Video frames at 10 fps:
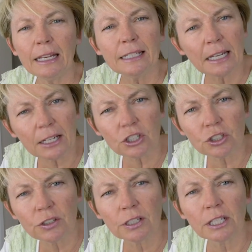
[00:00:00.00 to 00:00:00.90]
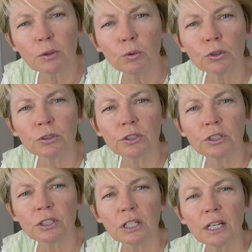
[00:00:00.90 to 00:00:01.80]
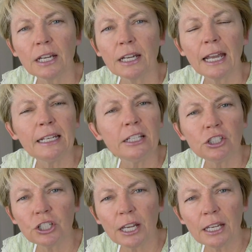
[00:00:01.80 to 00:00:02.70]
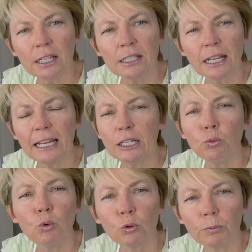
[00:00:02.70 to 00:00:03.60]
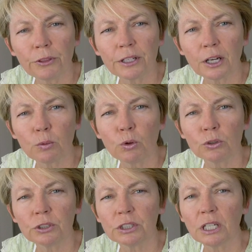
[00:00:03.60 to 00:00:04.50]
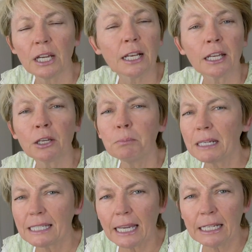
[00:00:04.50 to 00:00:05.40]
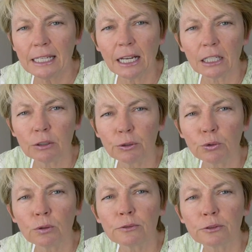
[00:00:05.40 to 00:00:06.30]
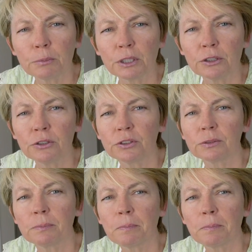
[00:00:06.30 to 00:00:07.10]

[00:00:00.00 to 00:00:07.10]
texture that I want, any shade, any warmth that I want, and I can mix any colour at all from those.